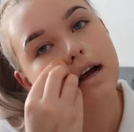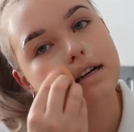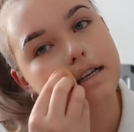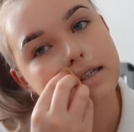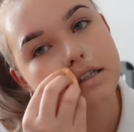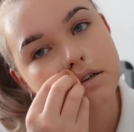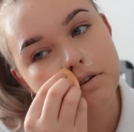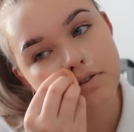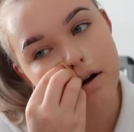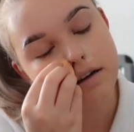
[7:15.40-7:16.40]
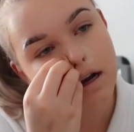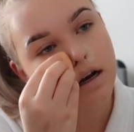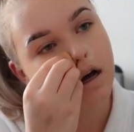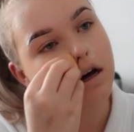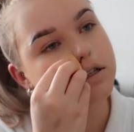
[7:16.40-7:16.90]
because I didn't do a fright night
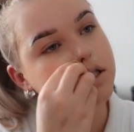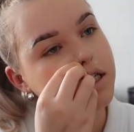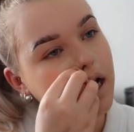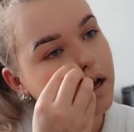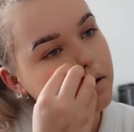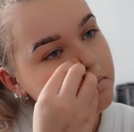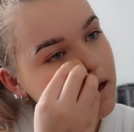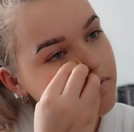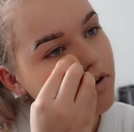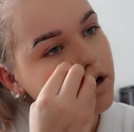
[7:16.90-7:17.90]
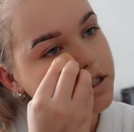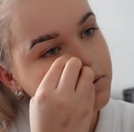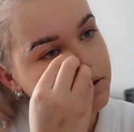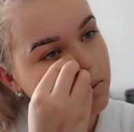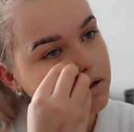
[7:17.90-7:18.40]
last year. Me and Rosie
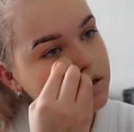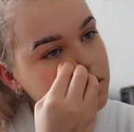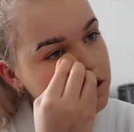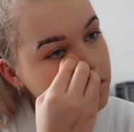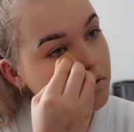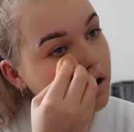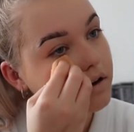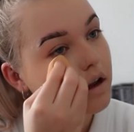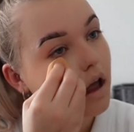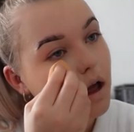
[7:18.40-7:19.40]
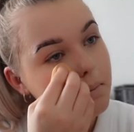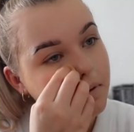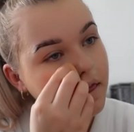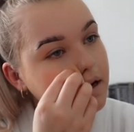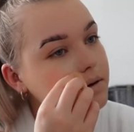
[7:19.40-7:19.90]
were supposed to do one,
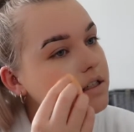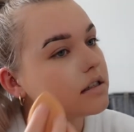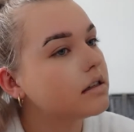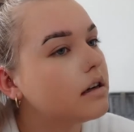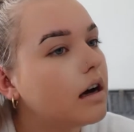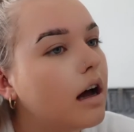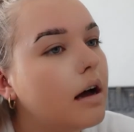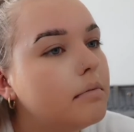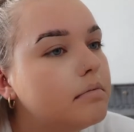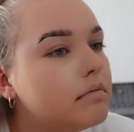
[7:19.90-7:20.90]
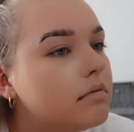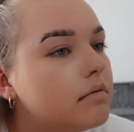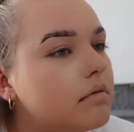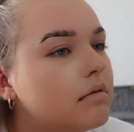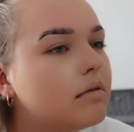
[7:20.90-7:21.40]
but then we just, um,
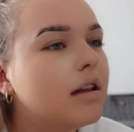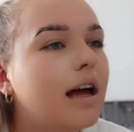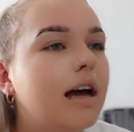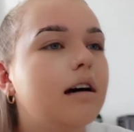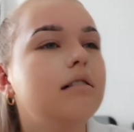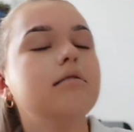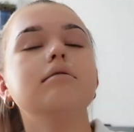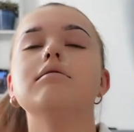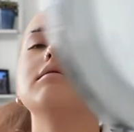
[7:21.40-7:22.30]
what the hell?